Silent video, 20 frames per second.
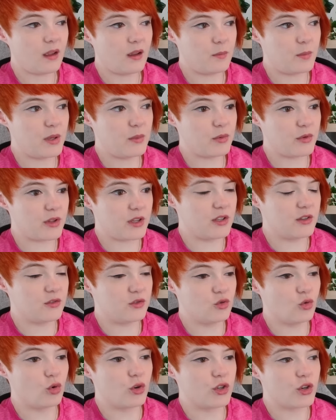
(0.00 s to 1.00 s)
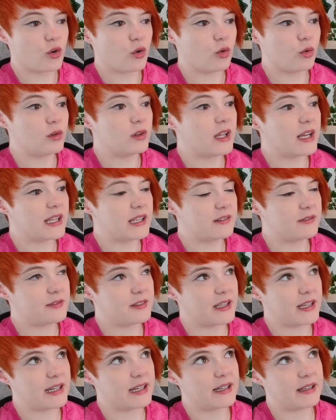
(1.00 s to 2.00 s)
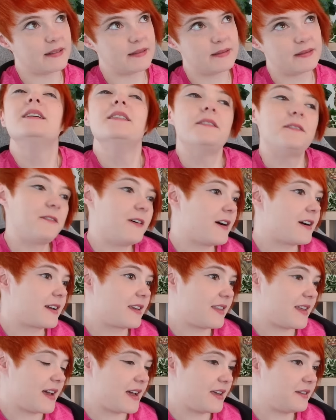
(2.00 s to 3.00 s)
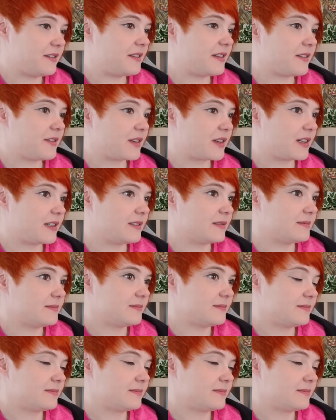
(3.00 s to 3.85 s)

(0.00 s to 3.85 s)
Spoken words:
People that you'd known your whole life, yeah. Fuck, that is difficult.